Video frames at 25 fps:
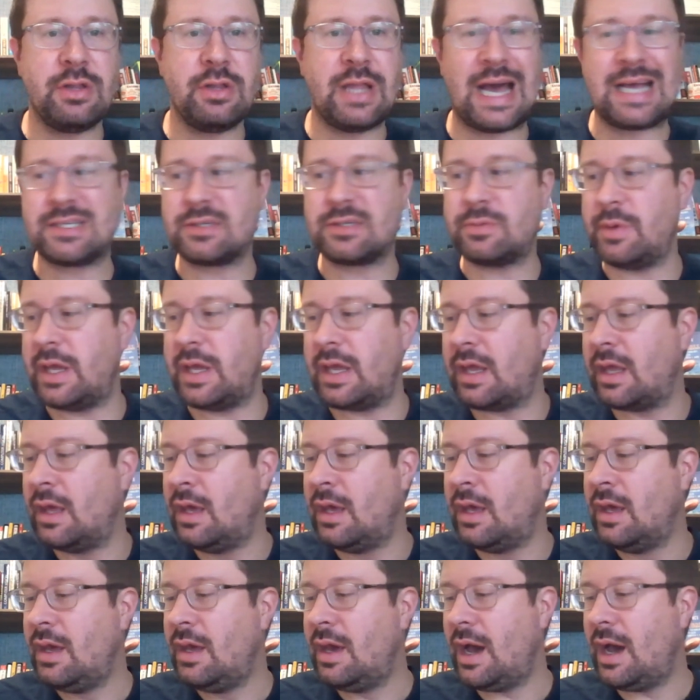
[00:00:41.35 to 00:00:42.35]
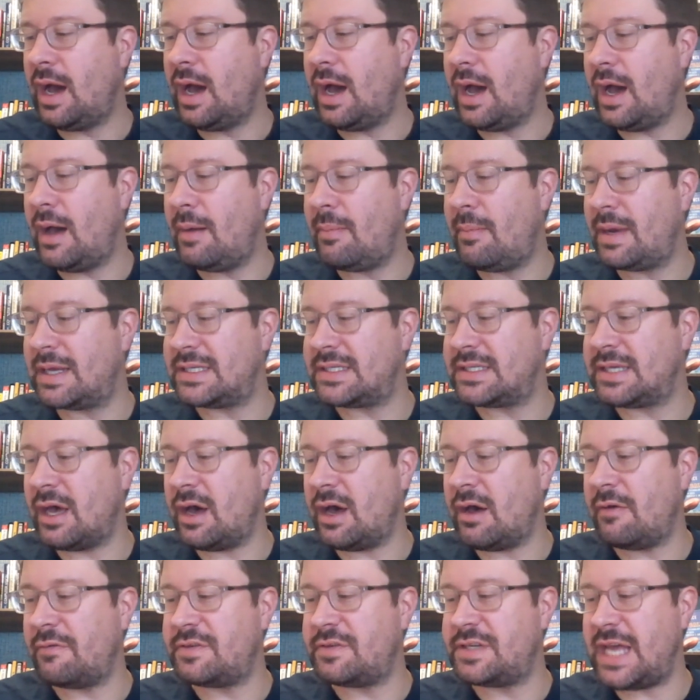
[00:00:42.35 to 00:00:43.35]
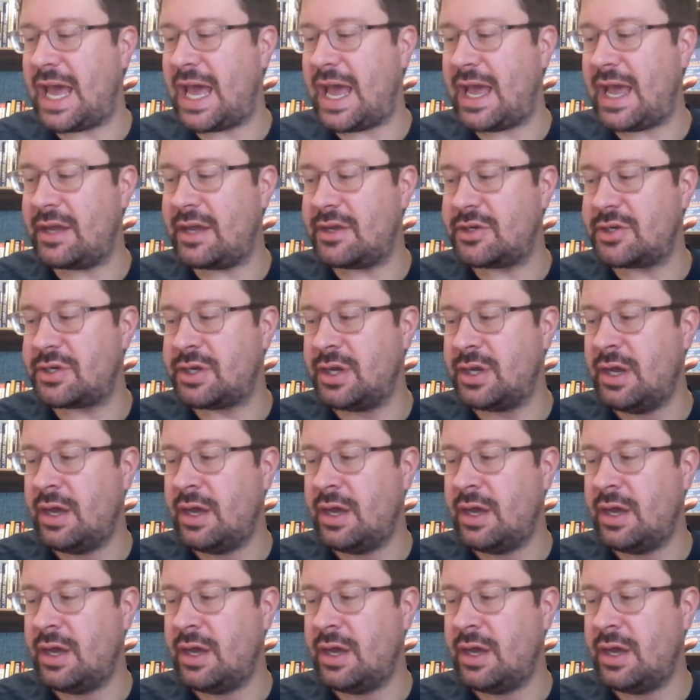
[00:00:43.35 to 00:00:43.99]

Last week, myself, Tej,